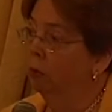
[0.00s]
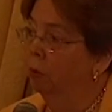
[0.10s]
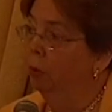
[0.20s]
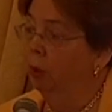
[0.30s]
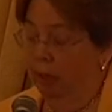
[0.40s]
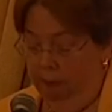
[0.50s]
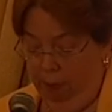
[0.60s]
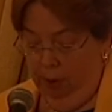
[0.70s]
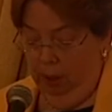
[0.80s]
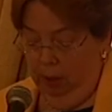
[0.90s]
would rule on
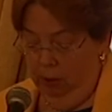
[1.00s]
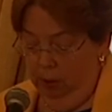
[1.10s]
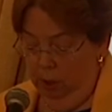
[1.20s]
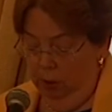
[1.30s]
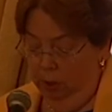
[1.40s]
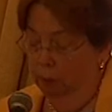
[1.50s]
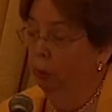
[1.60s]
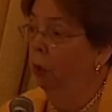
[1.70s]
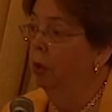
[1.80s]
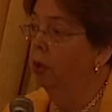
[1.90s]
political issues
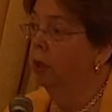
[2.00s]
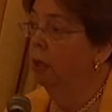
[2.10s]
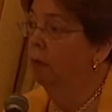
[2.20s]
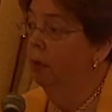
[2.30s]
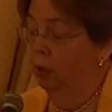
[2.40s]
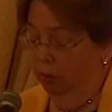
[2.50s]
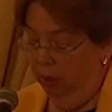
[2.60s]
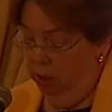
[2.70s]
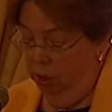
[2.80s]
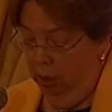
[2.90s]
important to the
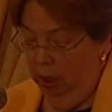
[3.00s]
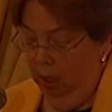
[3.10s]
administration.